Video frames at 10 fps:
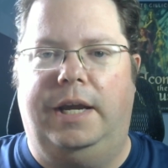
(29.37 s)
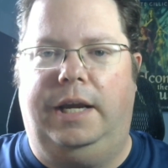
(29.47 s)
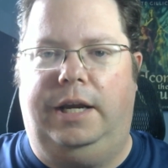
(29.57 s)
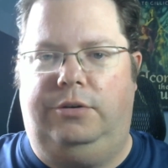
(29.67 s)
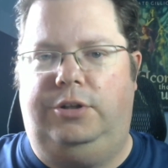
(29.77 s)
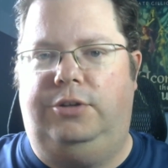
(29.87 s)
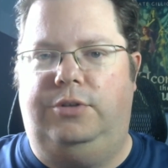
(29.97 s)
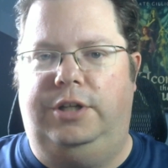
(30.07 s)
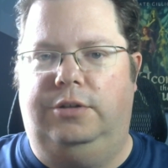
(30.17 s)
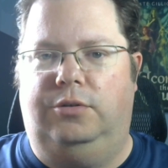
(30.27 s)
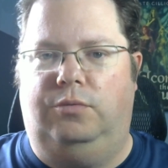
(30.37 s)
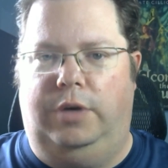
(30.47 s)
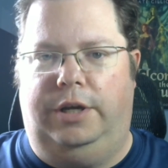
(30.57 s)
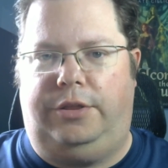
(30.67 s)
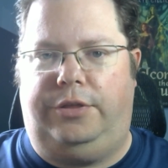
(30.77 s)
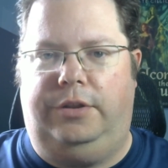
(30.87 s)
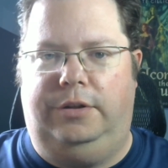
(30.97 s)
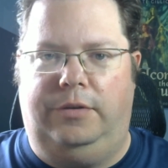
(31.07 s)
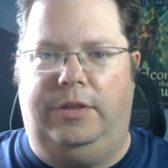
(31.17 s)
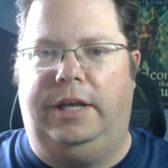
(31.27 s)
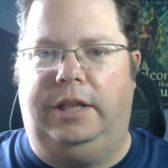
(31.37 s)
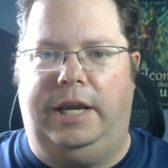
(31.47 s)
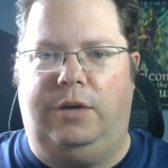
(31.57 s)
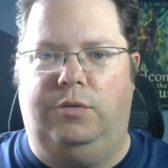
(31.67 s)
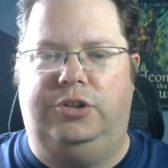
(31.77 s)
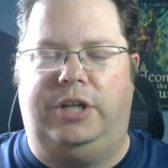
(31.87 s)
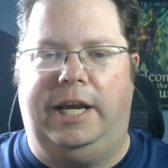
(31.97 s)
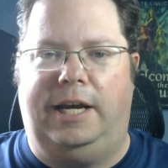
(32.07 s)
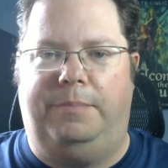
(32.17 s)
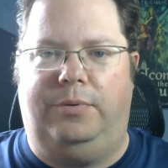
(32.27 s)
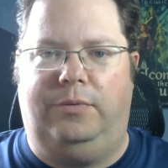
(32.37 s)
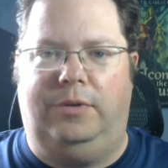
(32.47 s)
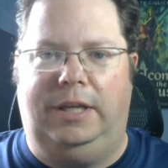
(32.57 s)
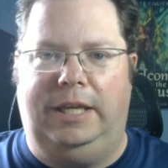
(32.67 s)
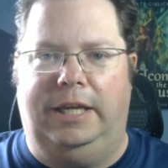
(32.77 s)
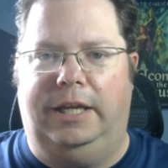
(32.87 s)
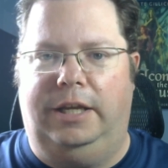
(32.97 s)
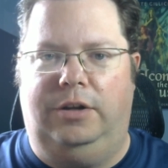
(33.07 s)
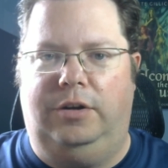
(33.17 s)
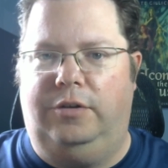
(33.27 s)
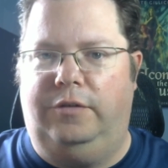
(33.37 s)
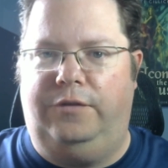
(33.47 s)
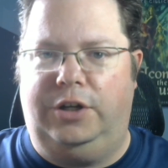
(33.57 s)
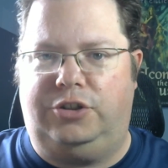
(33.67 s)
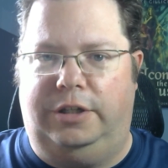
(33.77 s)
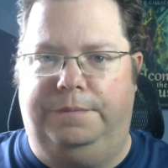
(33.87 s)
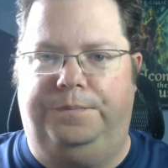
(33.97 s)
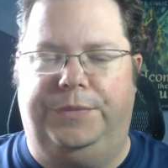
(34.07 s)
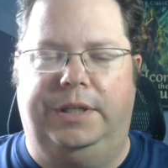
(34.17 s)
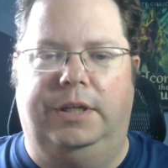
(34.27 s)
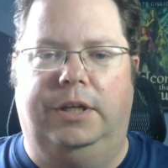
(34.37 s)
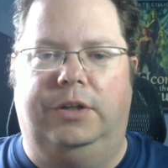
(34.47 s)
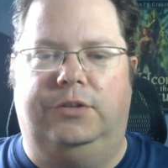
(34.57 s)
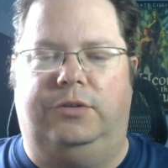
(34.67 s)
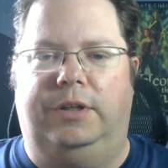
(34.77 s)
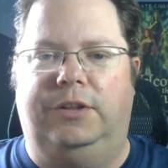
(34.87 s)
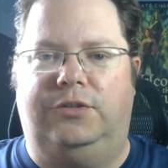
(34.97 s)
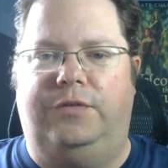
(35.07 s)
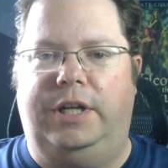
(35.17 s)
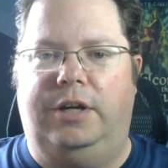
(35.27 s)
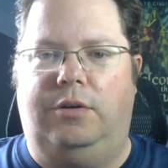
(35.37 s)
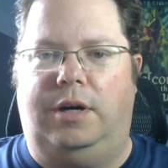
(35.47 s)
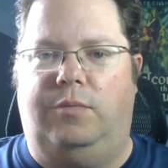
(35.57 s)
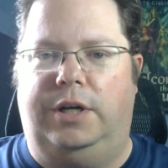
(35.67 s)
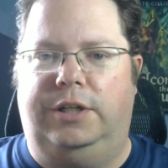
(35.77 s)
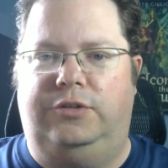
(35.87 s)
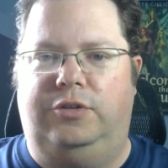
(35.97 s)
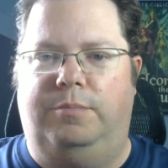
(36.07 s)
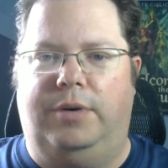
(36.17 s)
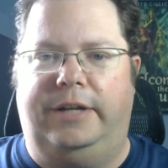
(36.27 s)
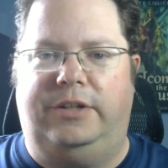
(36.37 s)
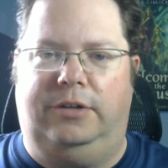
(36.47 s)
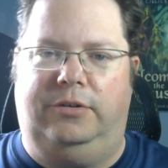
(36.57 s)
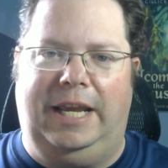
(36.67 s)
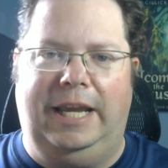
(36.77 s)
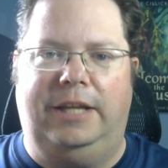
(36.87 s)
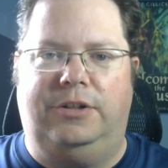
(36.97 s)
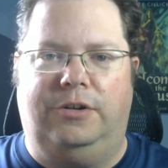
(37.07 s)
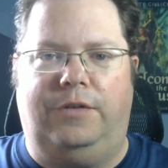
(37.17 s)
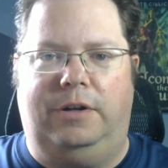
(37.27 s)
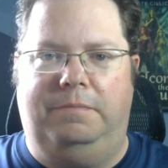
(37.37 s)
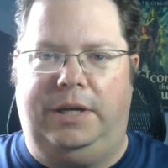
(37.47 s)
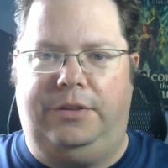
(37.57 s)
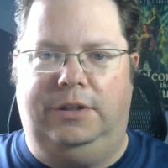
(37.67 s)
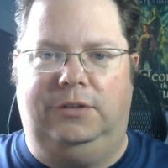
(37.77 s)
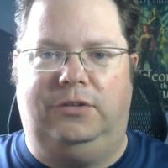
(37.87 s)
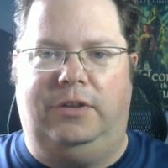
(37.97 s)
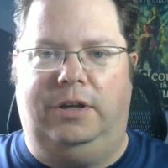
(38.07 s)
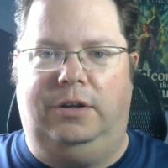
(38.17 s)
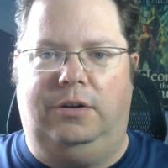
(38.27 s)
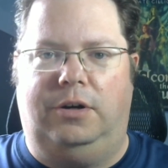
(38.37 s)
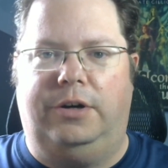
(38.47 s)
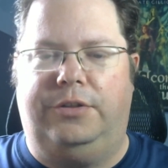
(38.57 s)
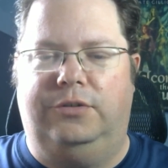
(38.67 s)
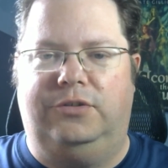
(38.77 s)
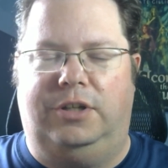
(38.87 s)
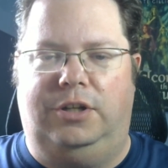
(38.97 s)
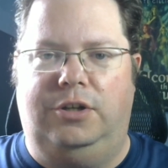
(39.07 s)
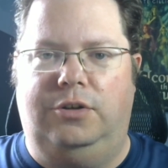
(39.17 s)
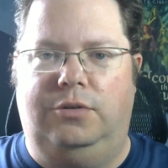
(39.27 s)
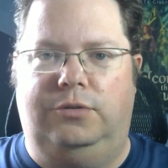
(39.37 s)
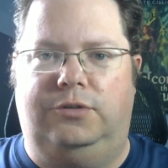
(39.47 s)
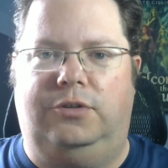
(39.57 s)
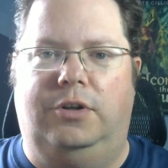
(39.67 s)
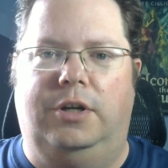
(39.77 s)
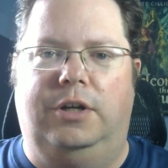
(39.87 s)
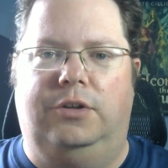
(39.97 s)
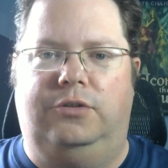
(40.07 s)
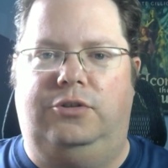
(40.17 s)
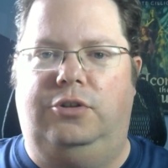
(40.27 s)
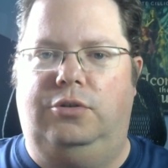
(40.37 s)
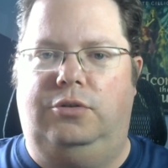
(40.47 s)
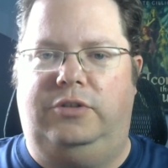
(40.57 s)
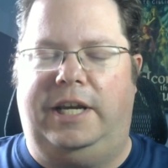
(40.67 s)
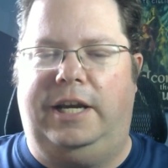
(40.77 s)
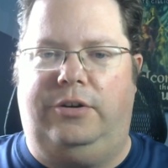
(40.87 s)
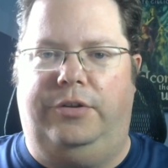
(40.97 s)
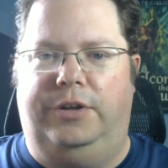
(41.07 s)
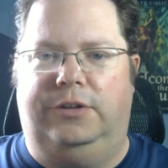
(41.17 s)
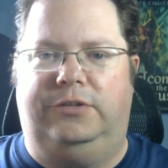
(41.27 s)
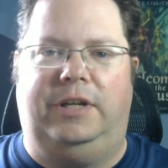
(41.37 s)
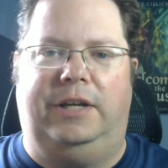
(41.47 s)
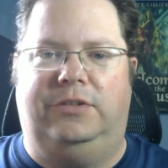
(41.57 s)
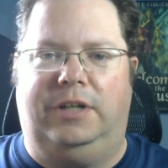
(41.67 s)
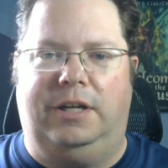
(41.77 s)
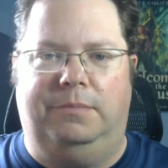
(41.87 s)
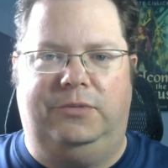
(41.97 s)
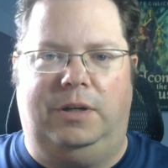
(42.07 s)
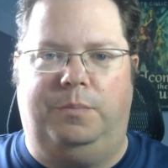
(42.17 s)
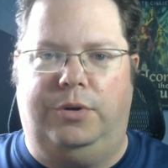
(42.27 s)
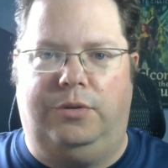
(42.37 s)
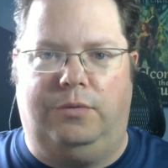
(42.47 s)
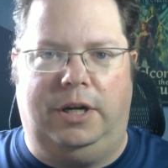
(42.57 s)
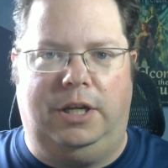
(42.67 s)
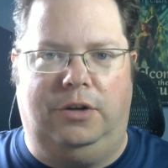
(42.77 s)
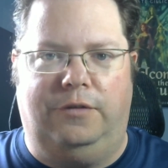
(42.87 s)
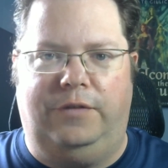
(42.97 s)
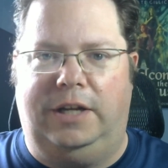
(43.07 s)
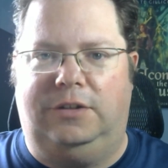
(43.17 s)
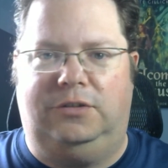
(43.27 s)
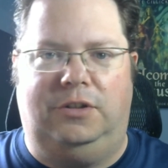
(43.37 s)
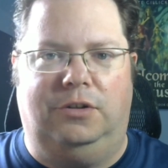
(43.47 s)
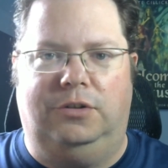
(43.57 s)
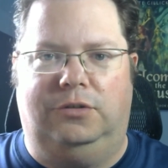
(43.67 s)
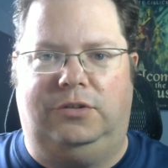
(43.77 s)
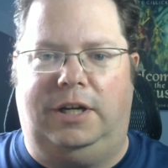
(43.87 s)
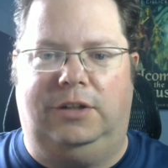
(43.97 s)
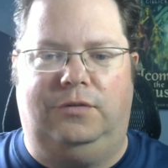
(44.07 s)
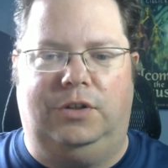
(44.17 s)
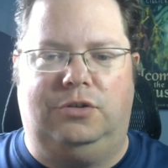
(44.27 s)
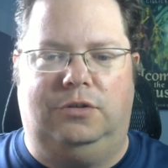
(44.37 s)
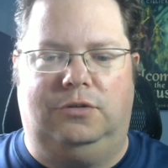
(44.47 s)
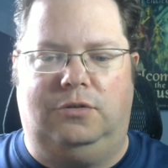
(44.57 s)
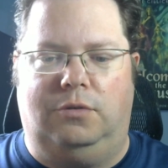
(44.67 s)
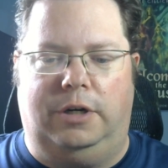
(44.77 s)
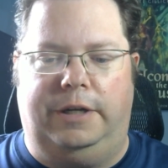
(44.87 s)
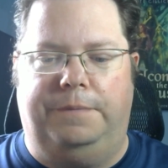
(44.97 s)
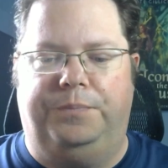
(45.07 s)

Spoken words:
how do you deal with that language gap in fiction? So in this video, I wanted to break down 8 different methods that authors can use to tackle this as it comes up when writing your fantasy or your science fiction story.